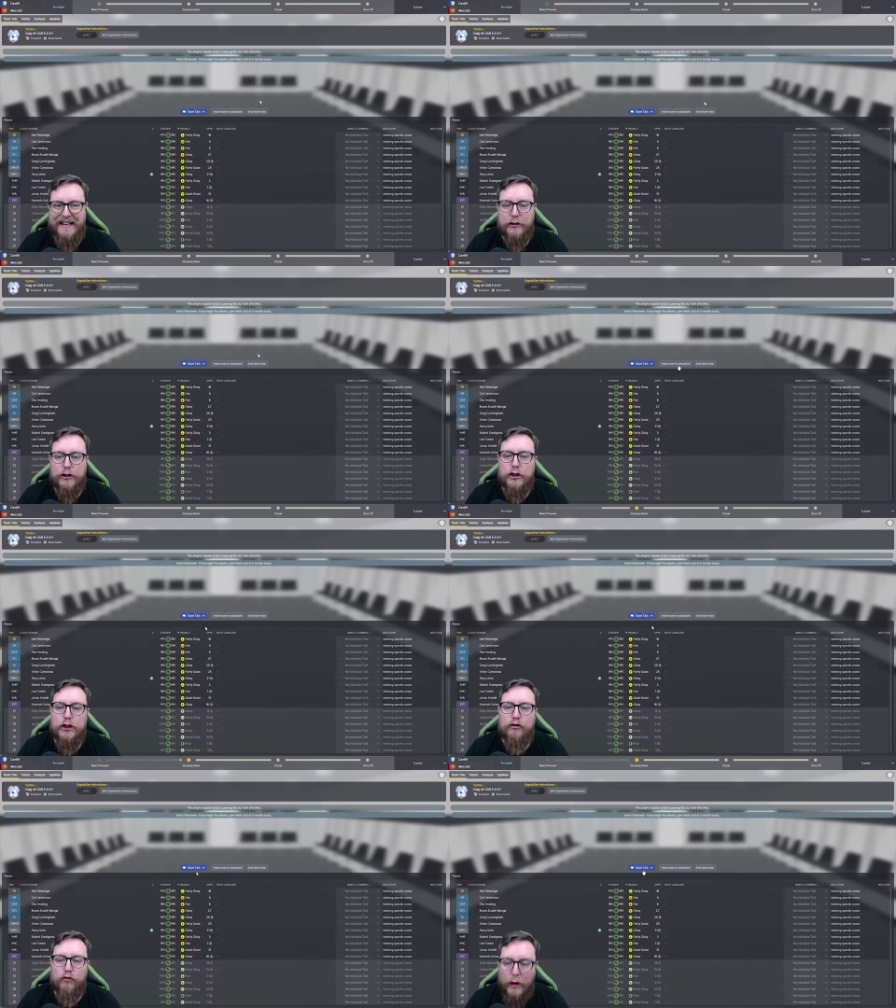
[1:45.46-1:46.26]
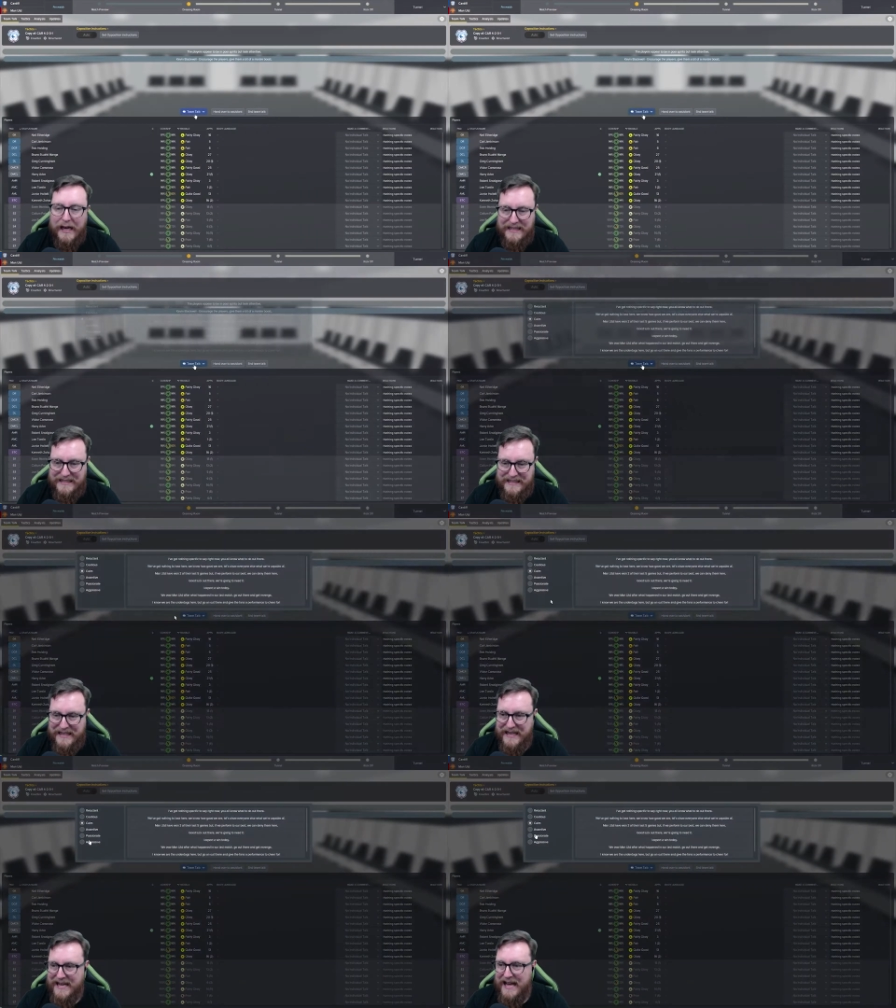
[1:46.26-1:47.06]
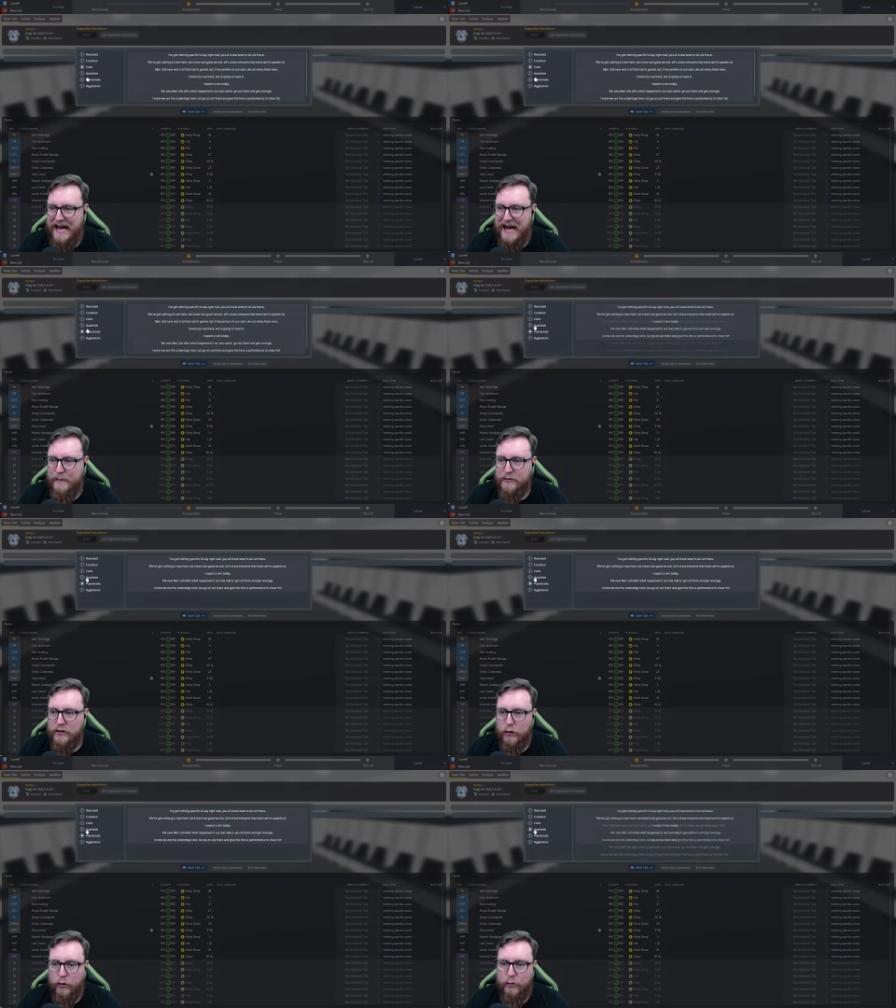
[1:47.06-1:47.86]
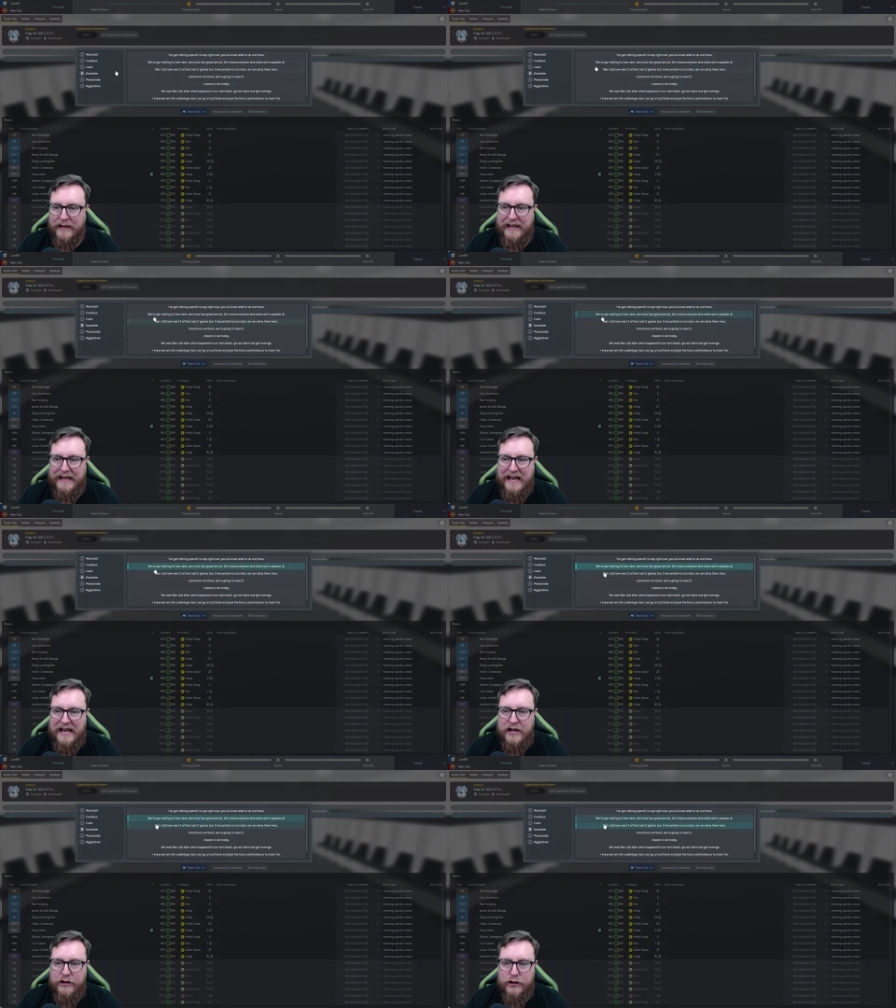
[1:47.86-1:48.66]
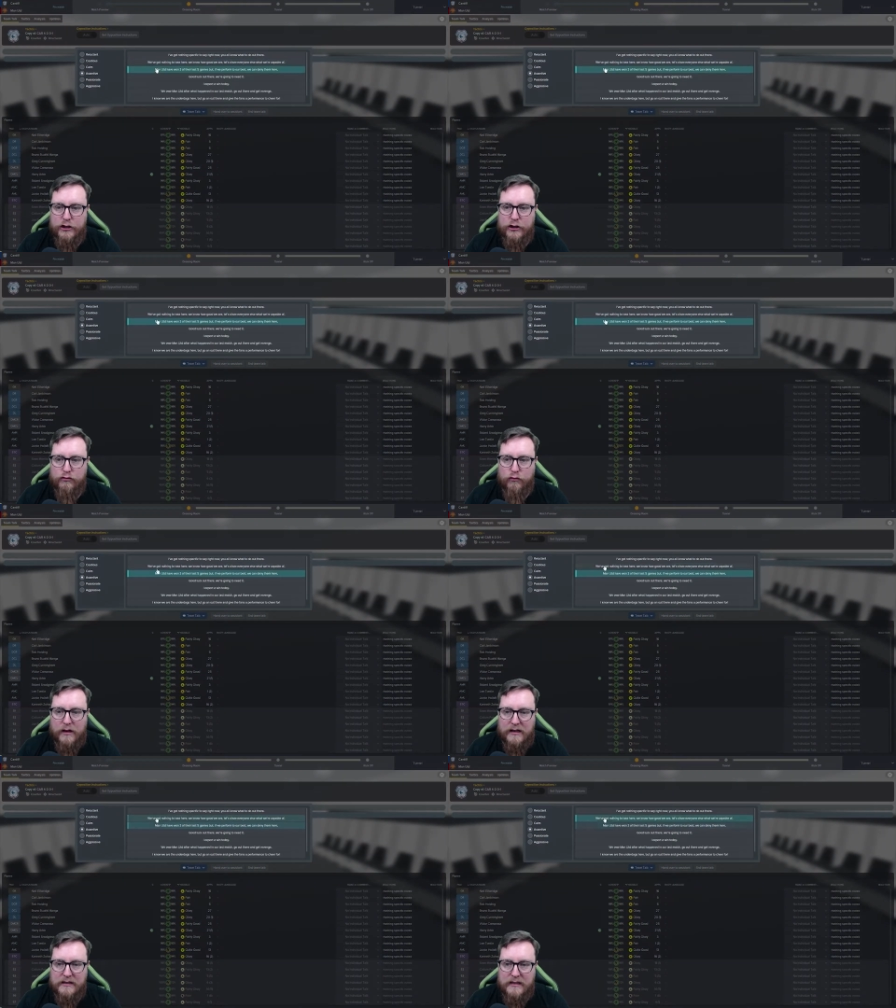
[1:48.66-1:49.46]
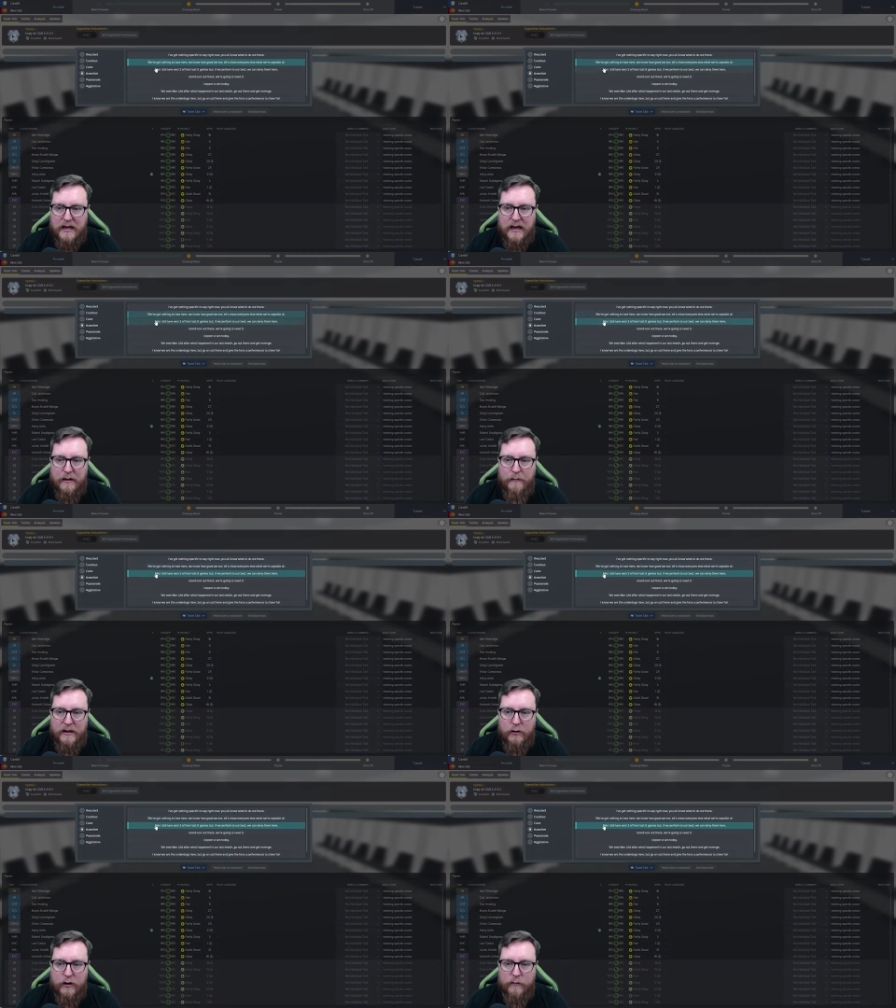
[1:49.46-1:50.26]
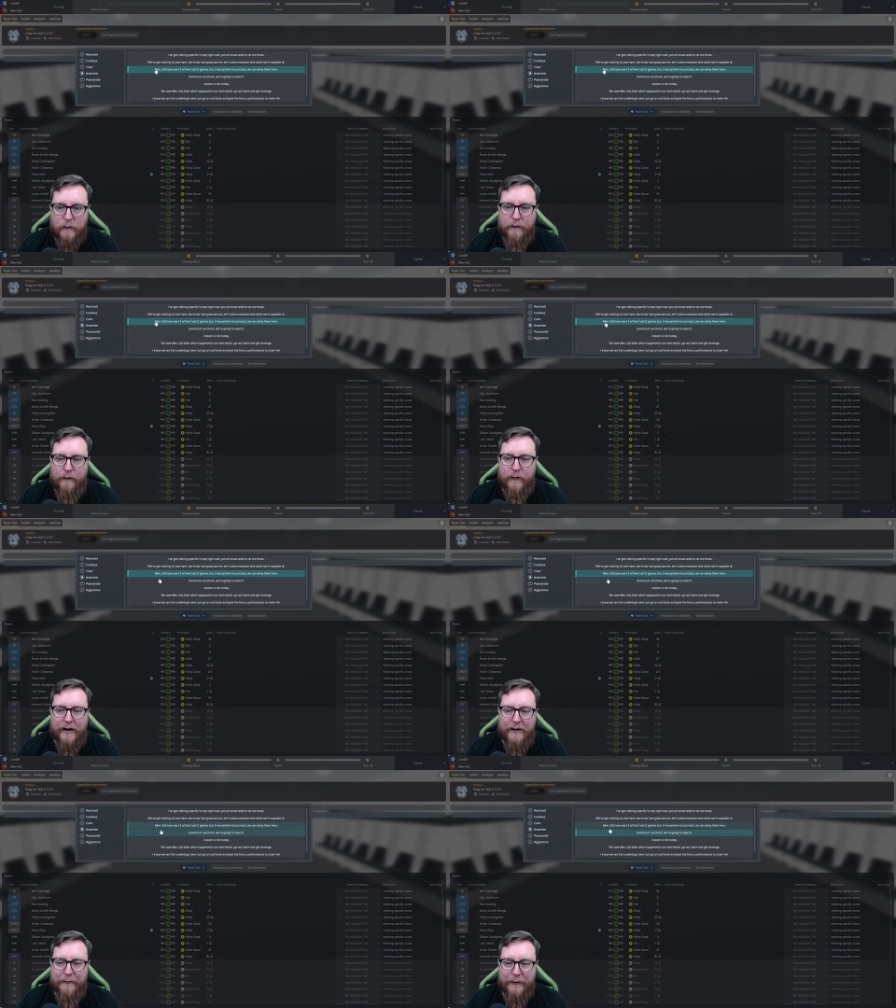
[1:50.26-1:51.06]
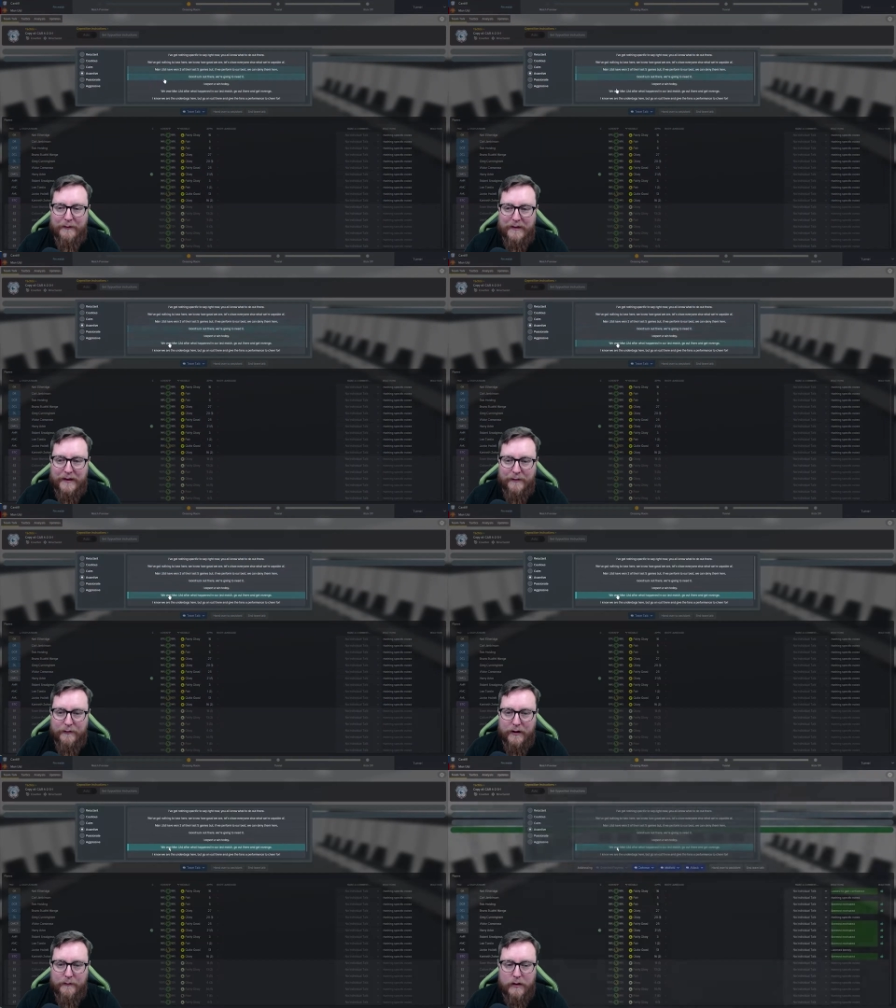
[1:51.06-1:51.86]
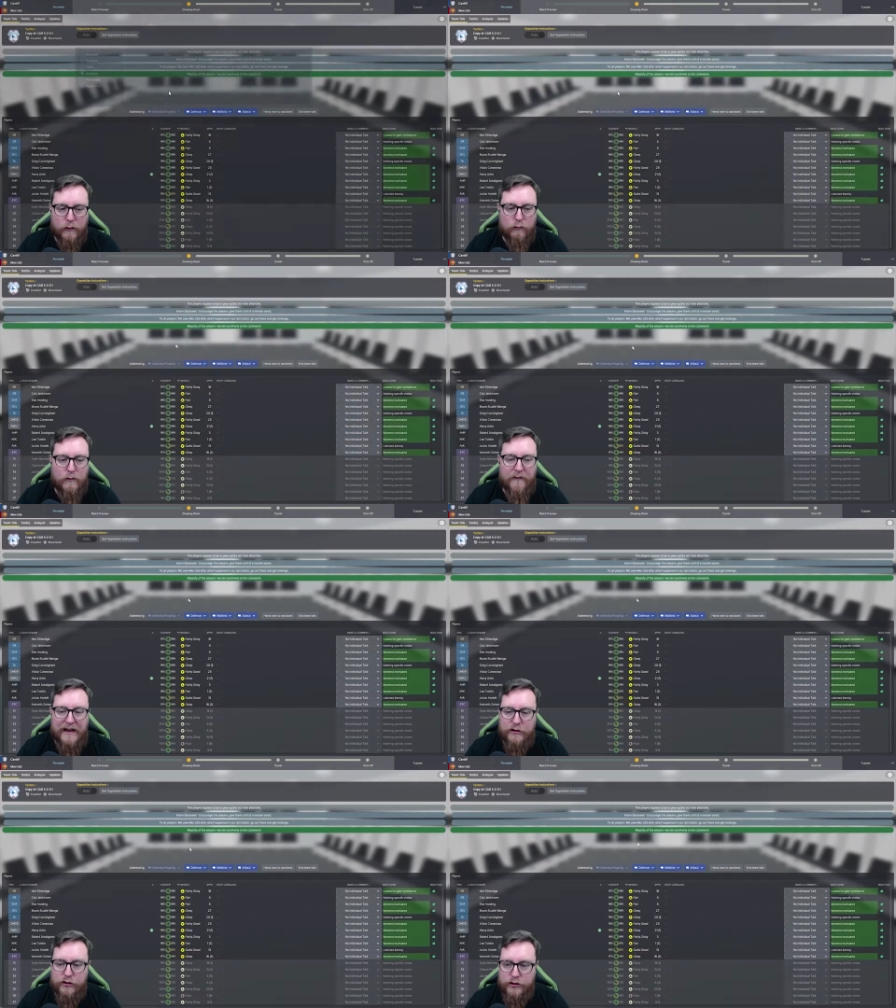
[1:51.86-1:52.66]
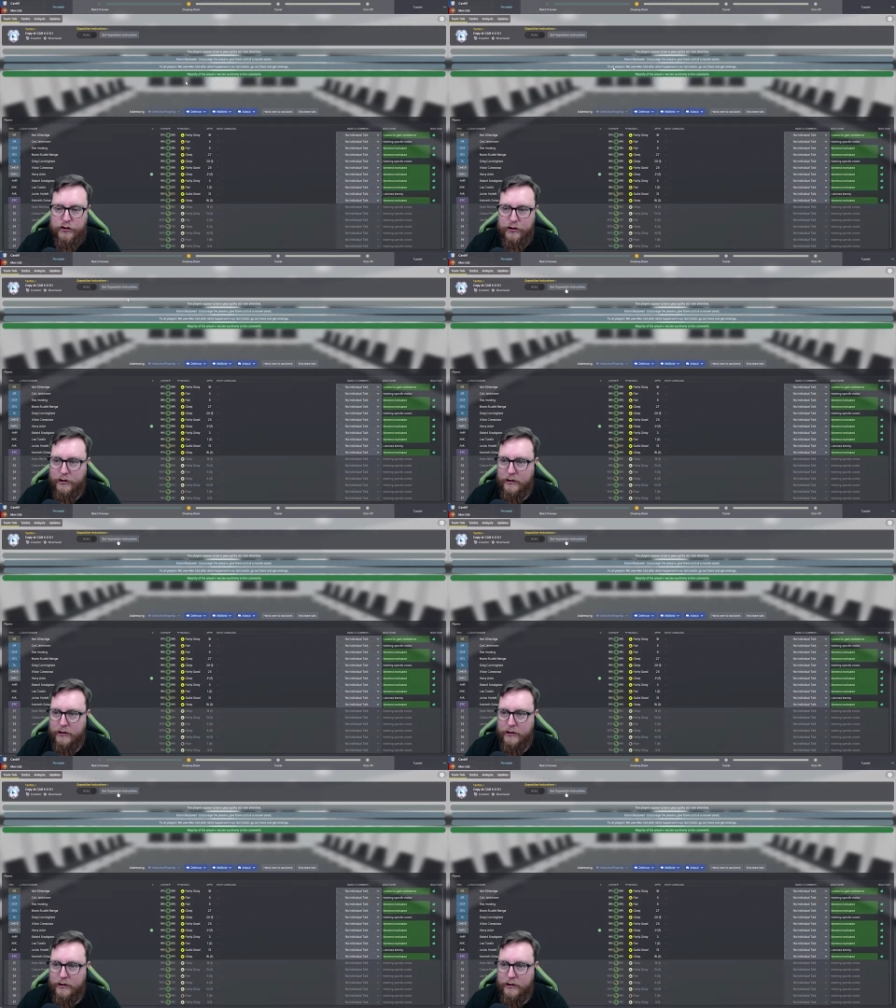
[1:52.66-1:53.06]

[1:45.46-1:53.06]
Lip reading: to destroy us. Absolutely destroy us. Man United won three of their last five. Revenge.